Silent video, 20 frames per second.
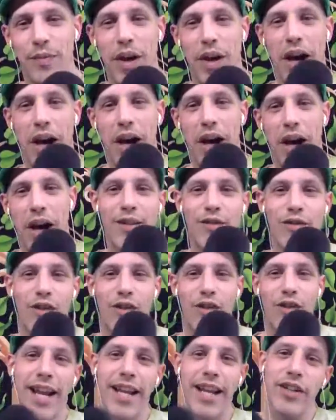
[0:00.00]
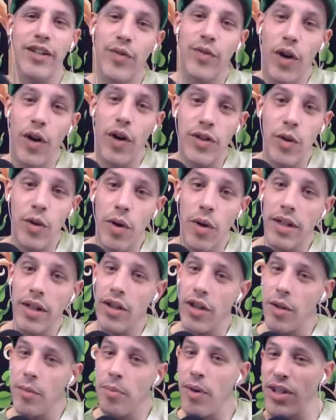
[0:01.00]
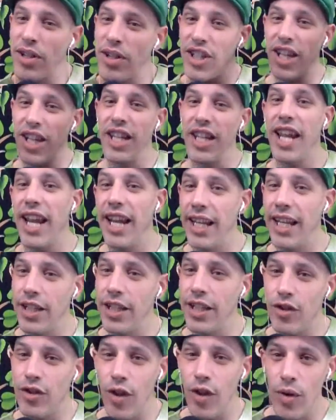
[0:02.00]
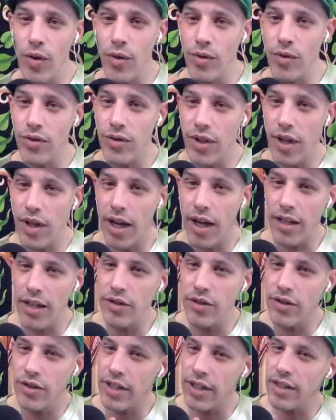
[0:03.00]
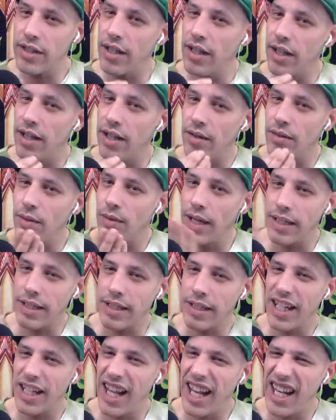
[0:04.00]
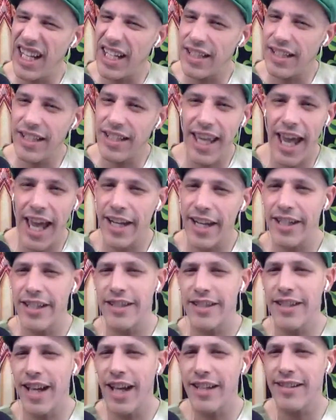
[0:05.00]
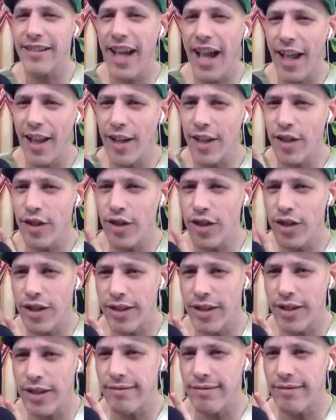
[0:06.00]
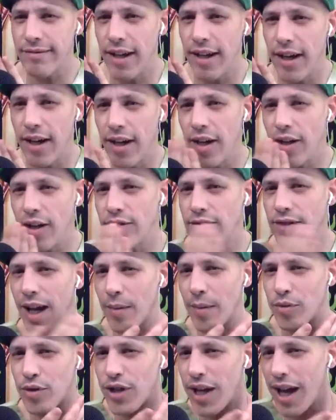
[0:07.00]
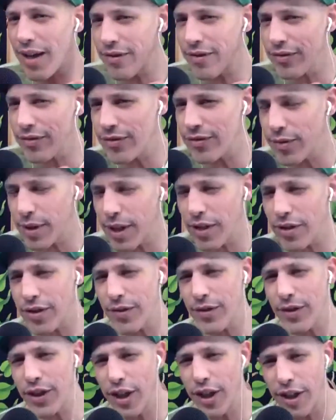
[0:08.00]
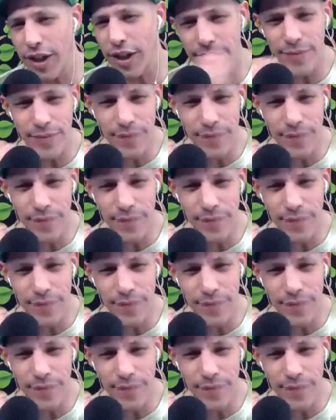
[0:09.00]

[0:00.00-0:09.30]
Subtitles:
All right, Ryan. You've also worked on a bunch of Canadian shows. You did Canada's Got Talent. You did Top Chef. What else have you done?